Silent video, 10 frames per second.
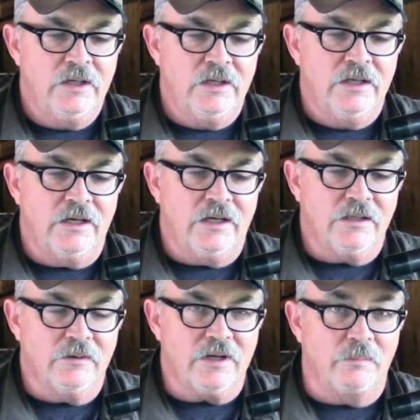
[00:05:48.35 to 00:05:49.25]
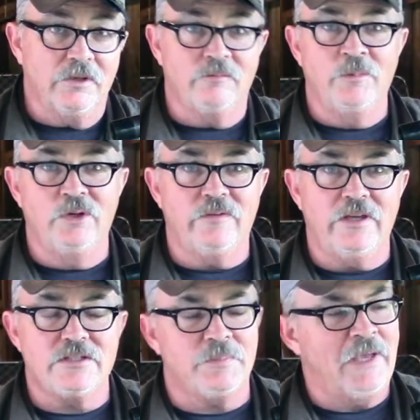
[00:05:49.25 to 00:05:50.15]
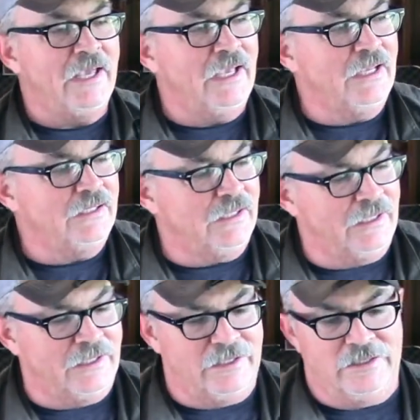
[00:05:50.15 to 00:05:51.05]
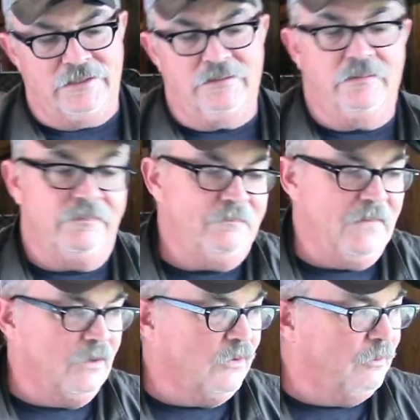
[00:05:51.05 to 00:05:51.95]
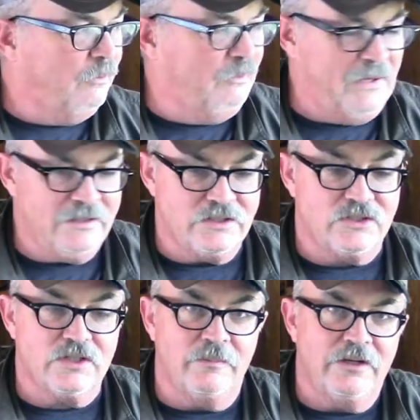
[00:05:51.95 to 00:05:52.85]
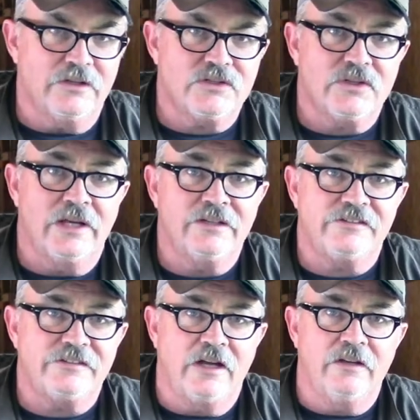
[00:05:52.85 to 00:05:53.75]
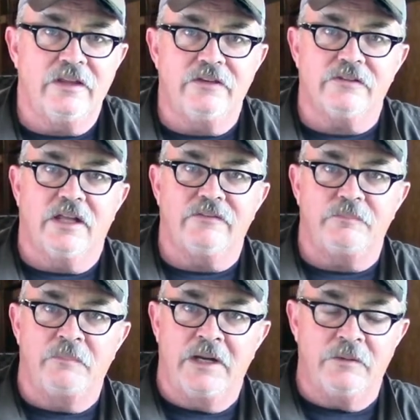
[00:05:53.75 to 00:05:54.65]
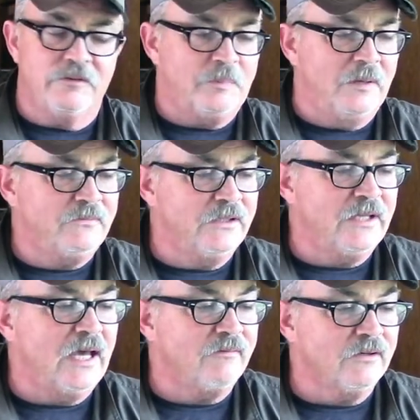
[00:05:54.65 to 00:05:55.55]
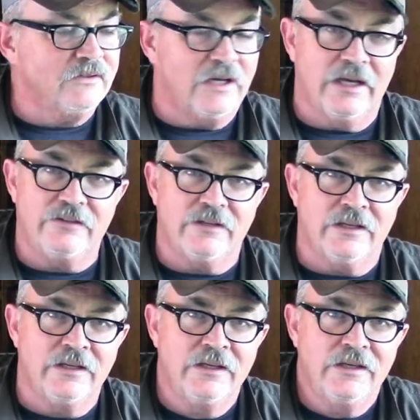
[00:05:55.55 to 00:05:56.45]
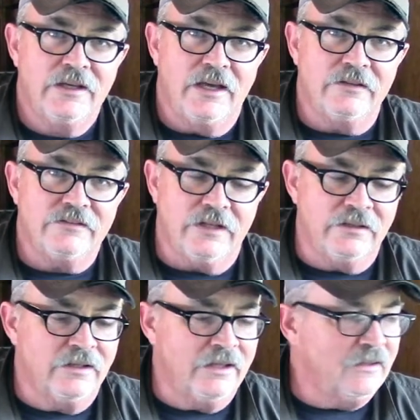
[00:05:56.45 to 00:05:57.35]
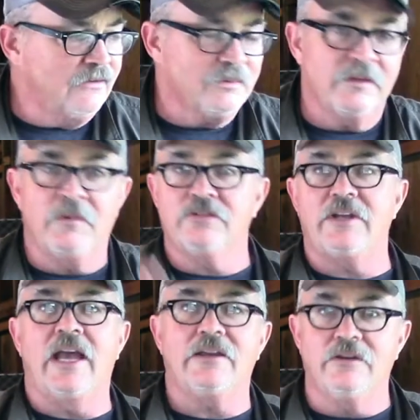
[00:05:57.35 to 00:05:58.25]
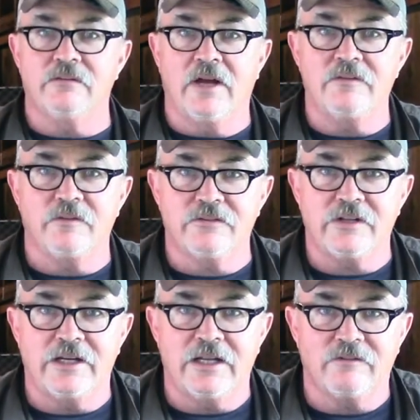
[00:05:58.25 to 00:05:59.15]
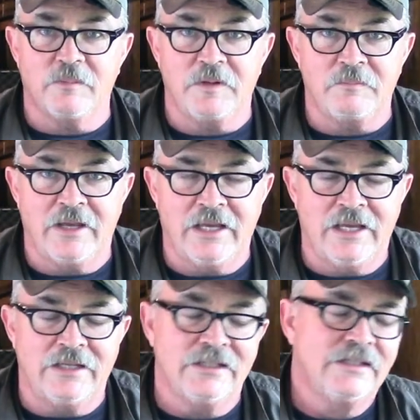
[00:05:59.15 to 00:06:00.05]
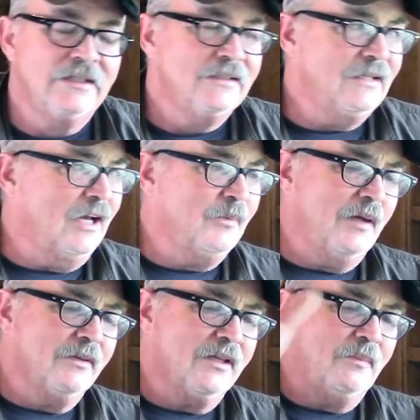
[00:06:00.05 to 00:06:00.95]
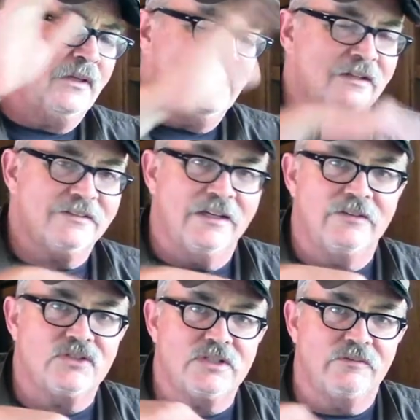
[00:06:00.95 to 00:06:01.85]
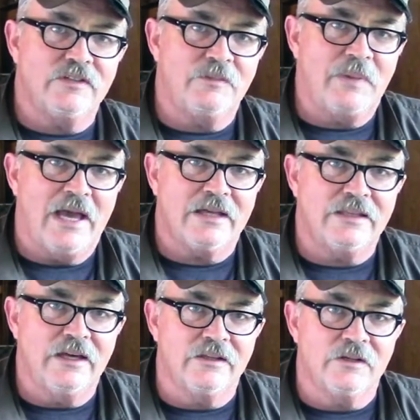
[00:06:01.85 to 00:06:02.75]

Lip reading: there were a couple of movies made, and there were big distributors trying to sell these. A lot of money was pumped into advertising. And suddenly, these were the most accurate rifles that had ever been made. Now, public opinion has kind of shifted back the other